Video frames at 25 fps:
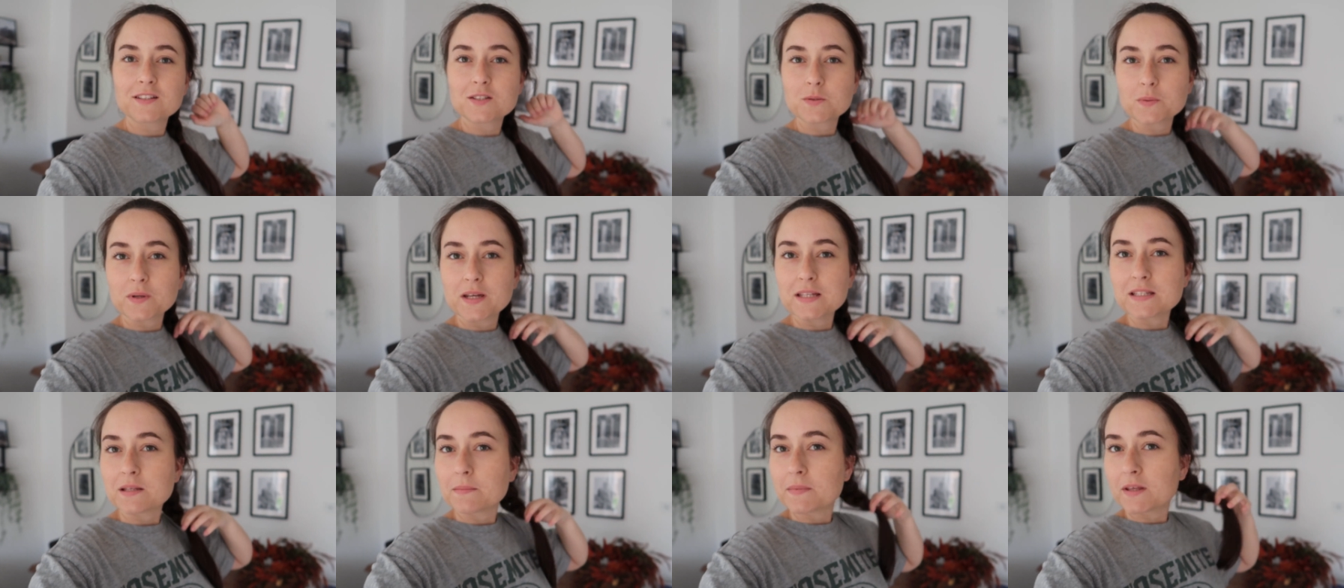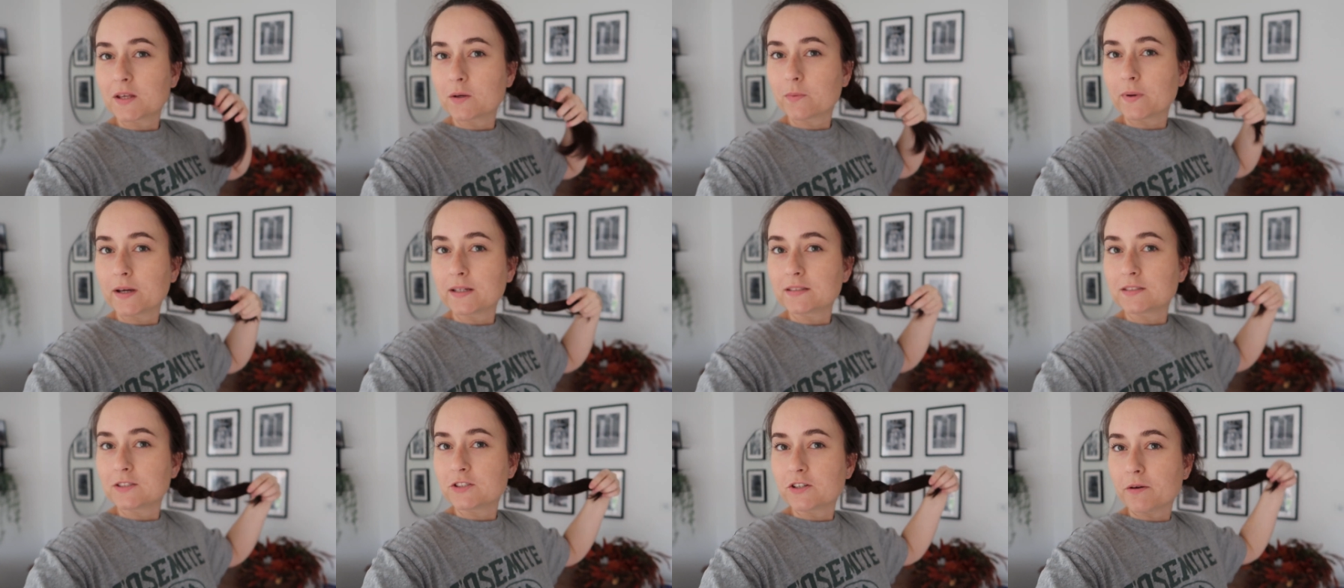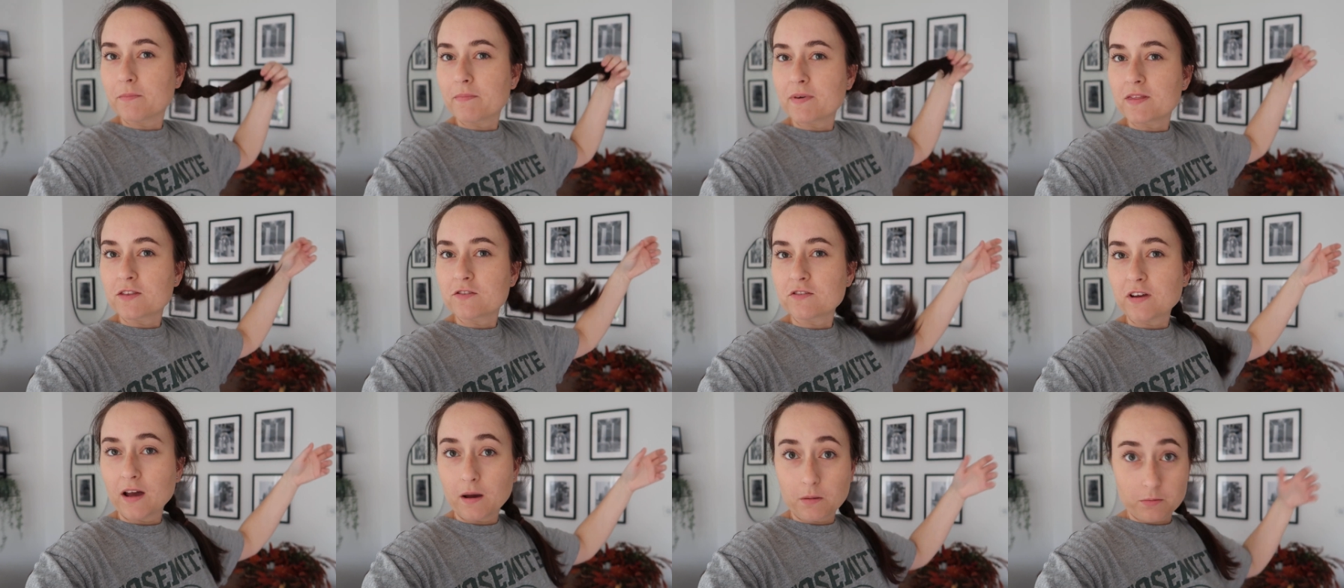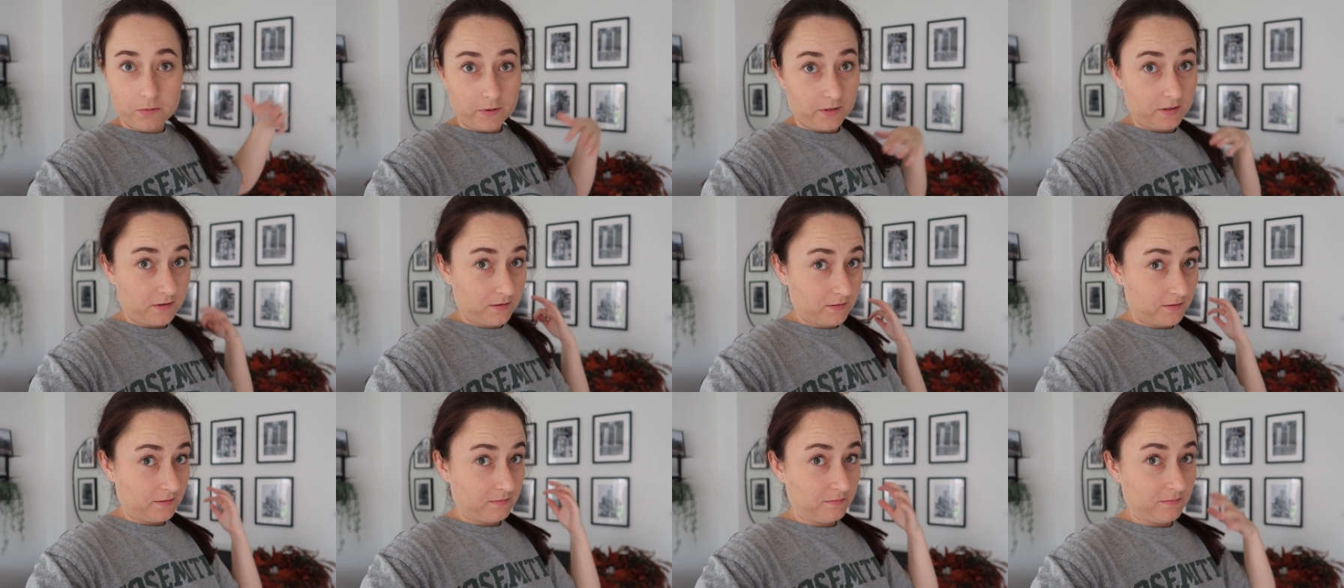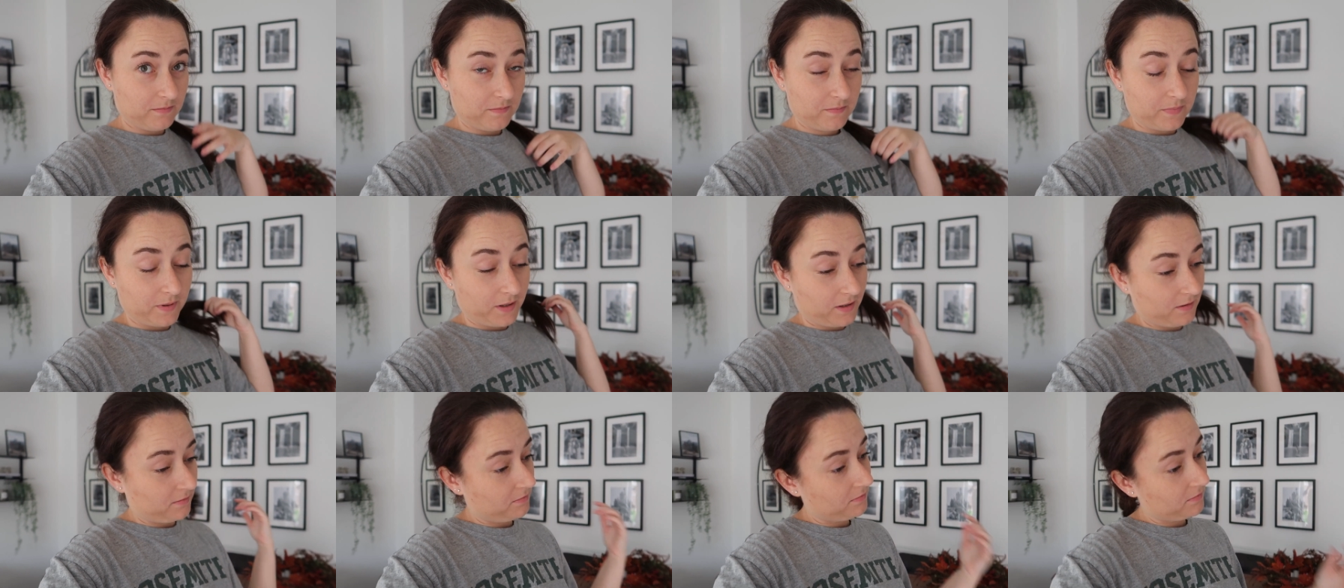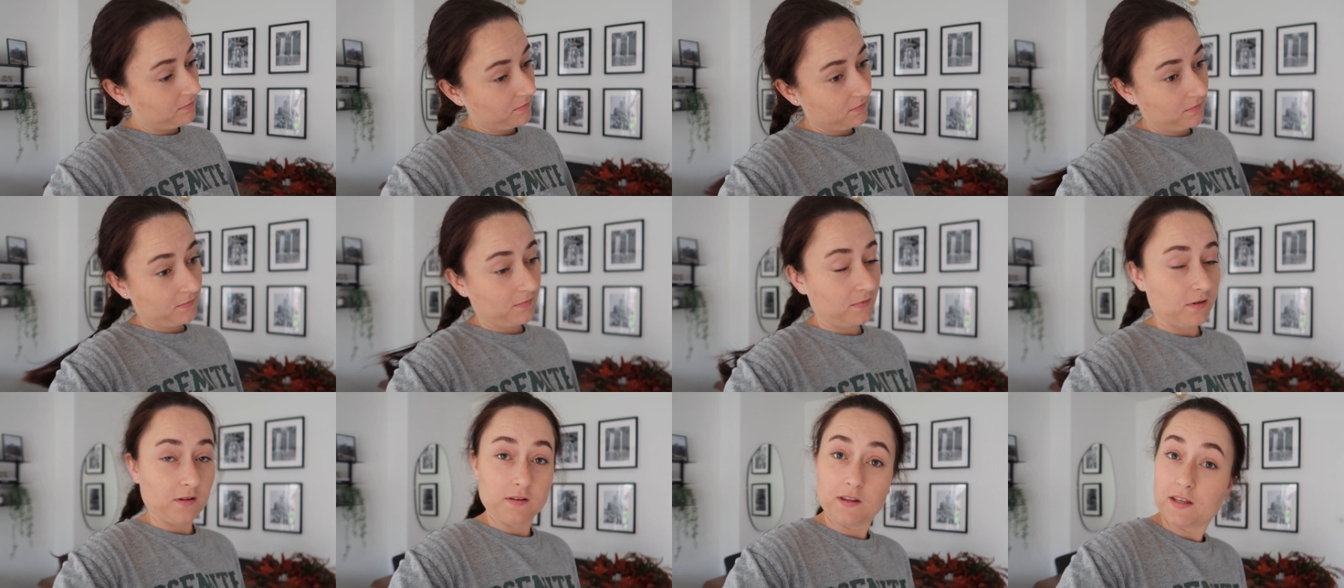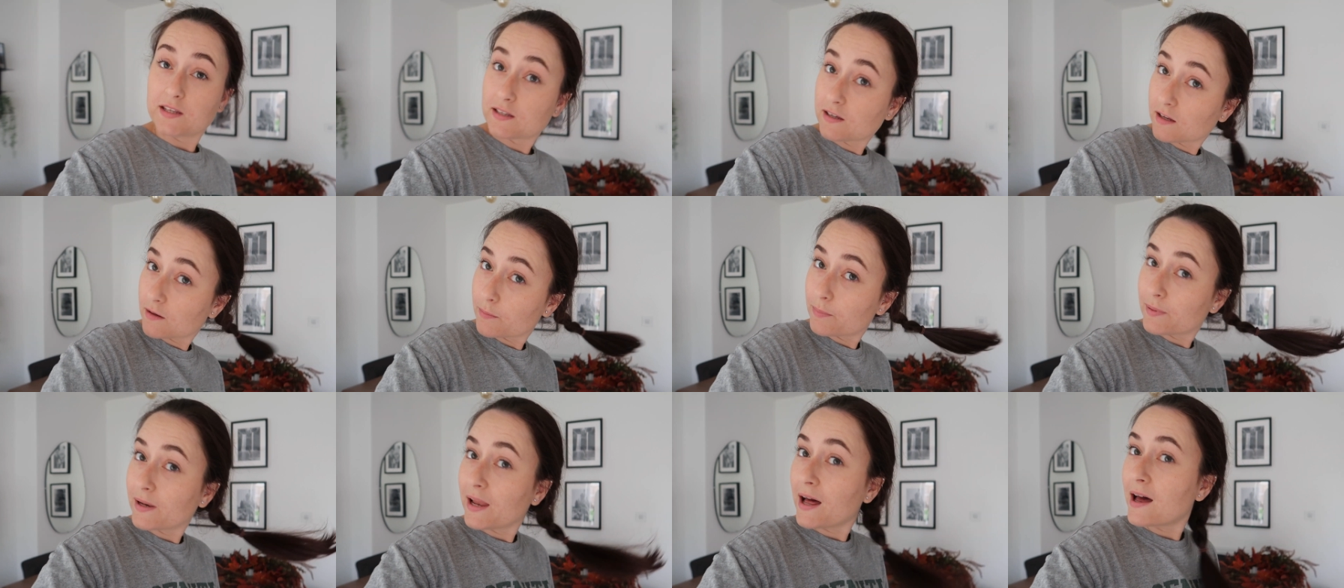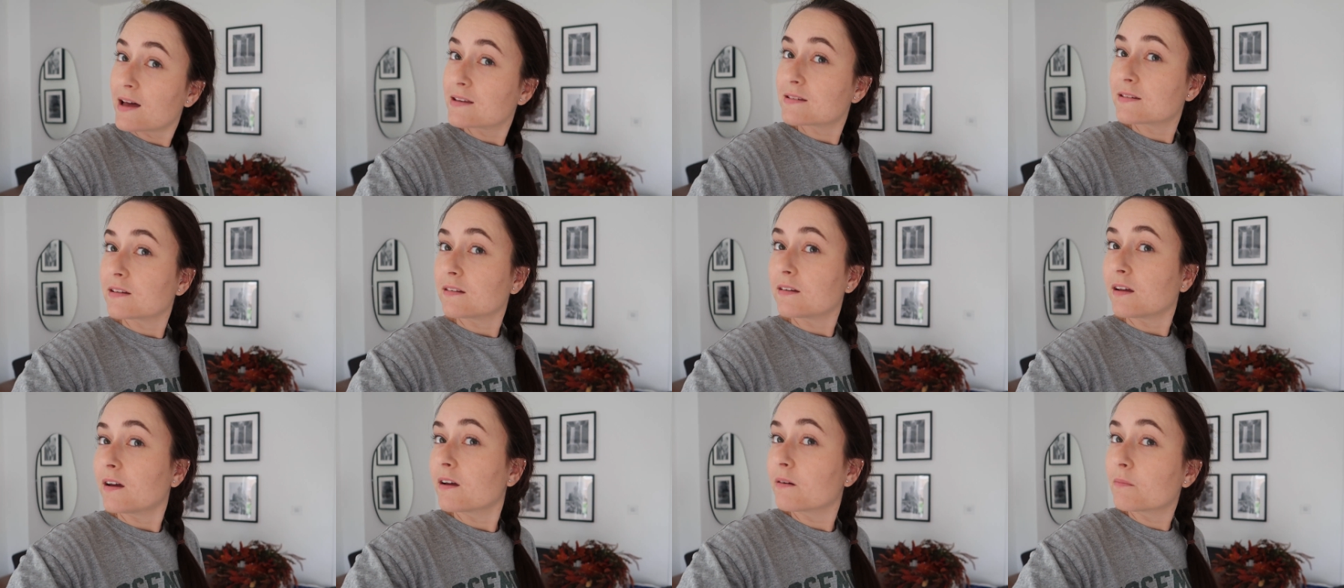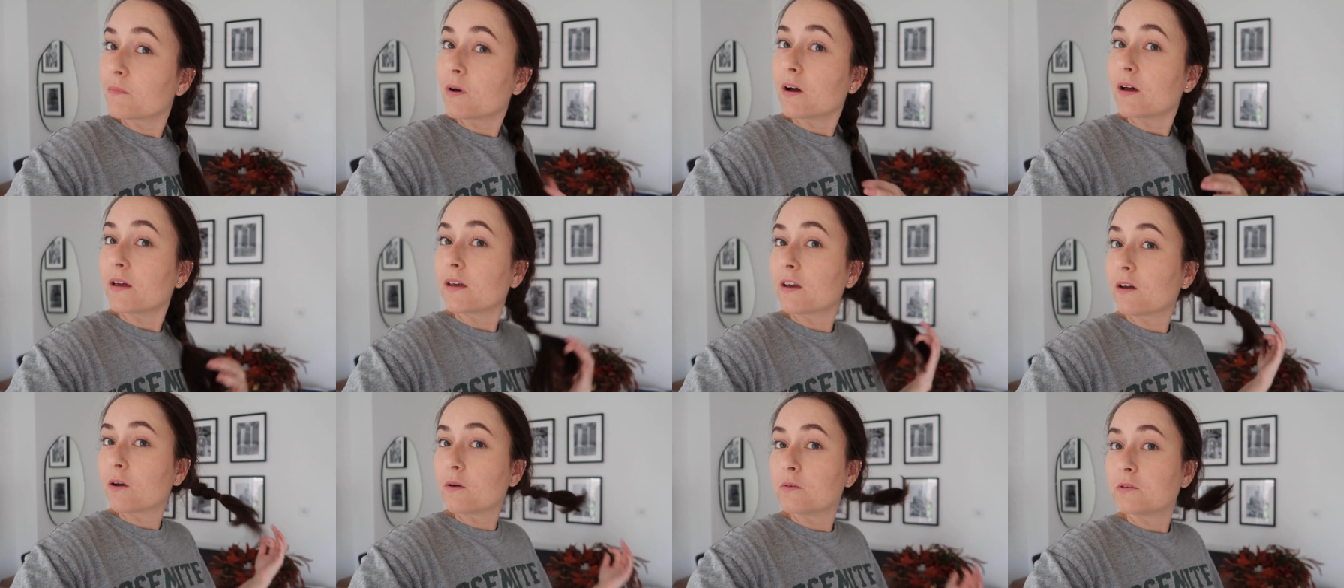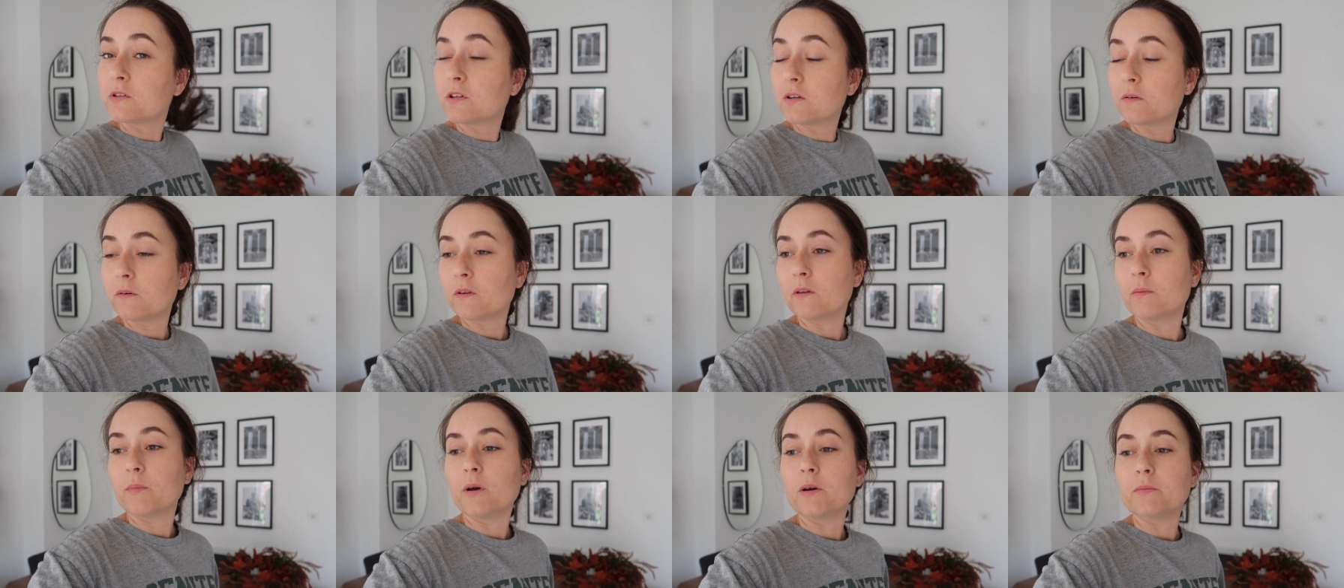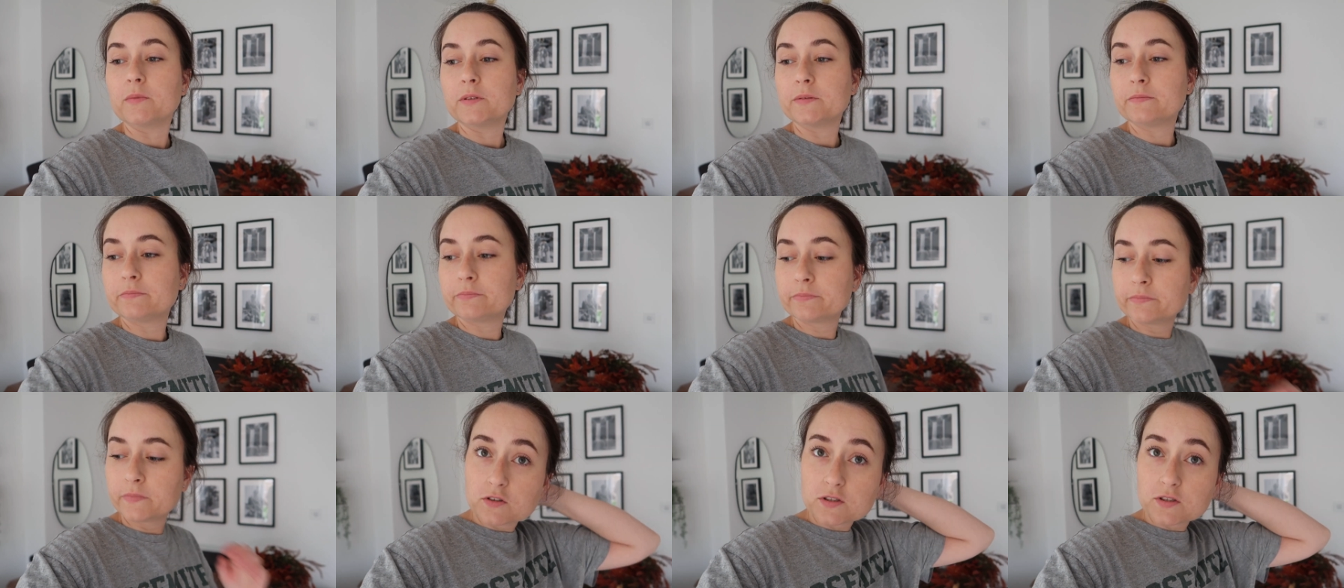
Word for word: Just wanted something quick to jump in the shower with, but these kind of plaits are like my go-to at the moment.